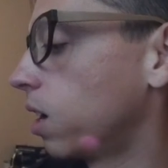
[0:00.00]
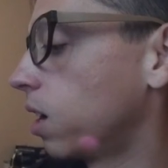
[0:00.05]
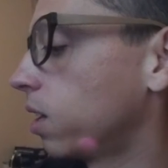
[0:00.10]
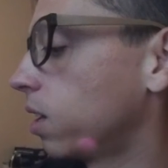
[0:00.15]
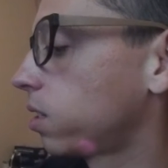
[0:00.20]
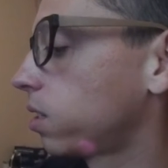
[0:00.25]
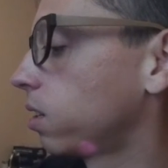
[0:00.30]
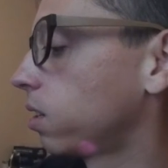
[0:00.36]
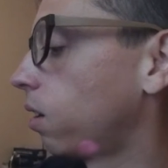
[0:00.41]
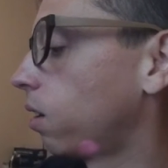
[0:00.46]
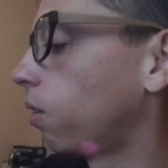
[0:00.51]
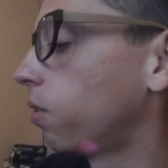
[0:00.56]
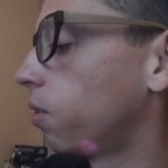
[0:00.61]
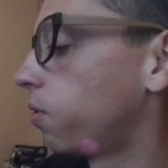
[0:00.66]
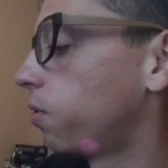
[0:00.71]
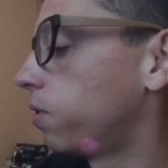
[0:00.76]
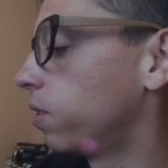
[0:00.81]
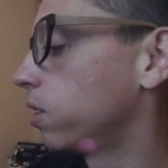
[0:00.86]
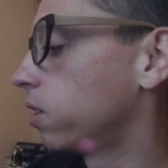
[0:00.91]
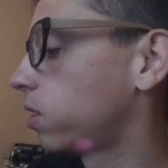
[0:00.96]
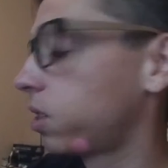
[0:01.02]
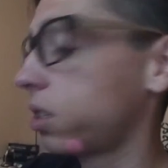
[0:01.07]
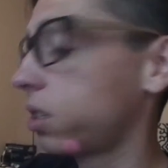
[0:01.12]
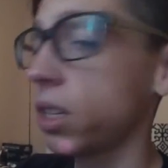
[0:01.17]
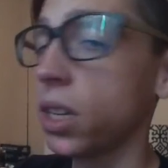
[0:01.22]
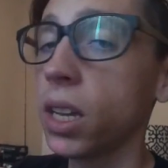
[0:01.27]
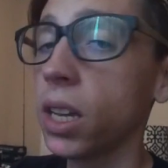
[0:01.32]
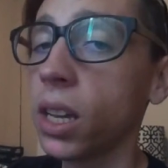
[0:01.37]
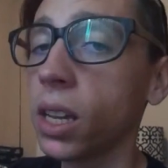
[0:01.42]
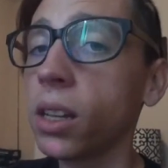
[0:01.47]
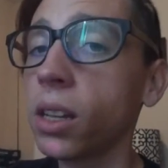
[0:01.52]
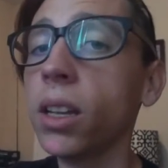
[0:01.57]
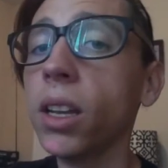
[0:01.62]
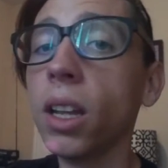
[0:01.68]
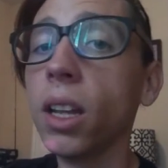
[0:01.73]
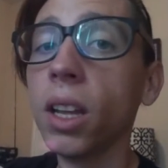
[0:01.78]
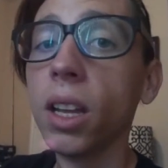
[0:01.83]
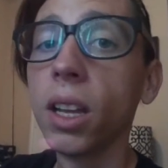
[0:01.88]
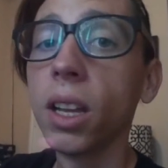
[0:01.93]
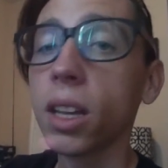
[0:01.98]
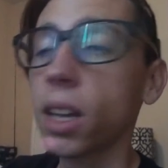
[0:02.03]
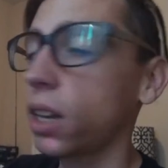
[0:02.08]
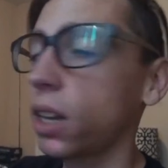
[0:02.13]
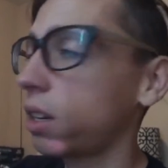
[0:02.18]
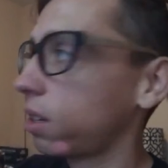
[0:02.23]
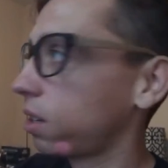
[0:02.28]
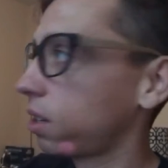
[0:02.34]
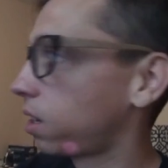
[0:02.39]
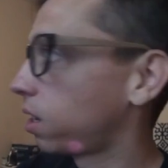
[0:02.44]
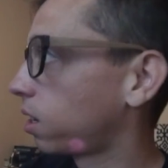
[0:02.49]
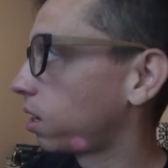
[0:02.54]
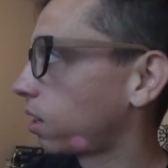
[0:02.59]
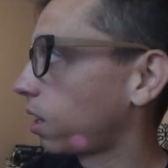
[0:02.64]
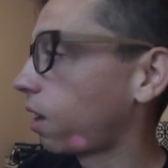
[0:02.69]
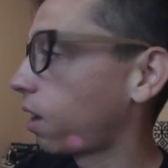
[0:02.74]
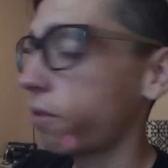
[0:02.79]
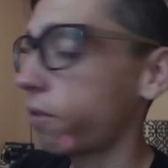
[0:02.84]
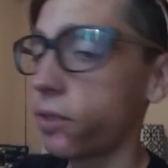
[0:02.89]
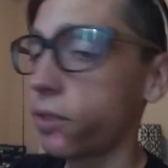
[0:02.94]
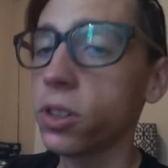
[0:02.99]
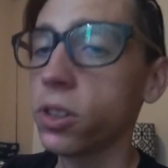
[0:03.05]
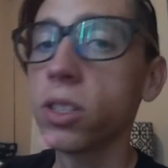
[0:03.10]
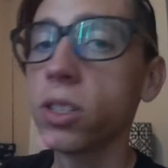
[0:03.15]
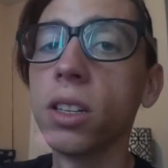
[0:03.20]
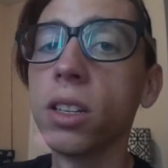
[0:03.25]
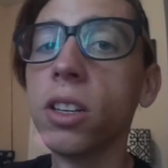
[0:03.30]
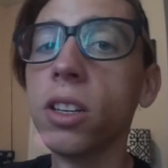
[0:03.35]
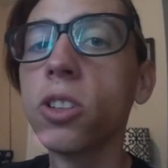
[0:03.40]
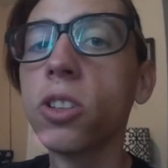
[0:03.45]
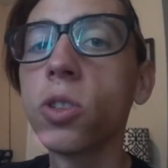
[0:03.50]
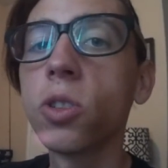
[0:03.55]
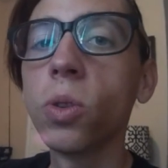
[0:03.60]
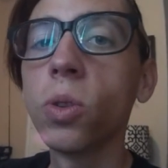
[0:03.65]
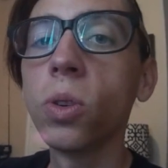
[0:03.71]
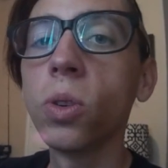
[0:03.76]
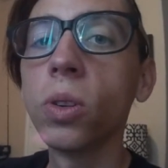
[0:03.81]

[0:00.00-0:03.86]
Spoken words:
of the fish seeing, kind of getting that first initial